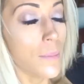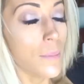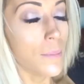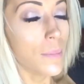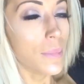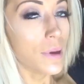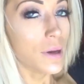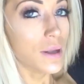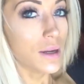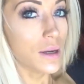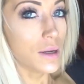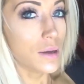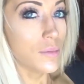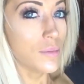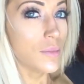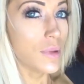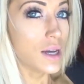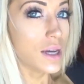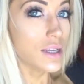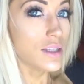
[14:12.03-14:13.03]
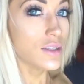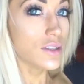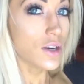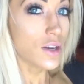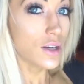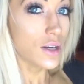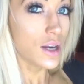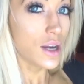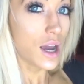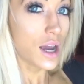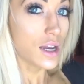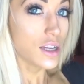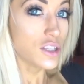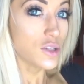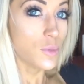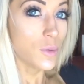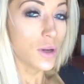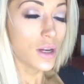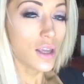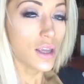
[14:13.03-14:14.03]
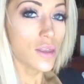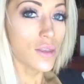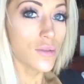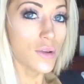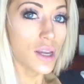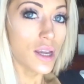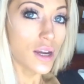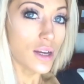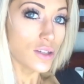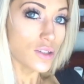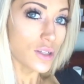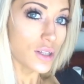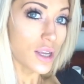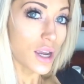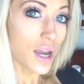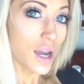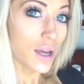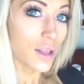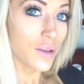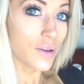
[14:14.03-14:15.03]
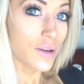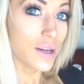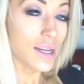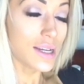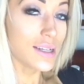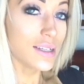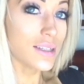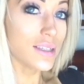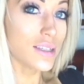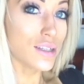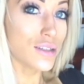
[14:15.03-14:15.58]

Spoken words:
but I started at 2,300 calories.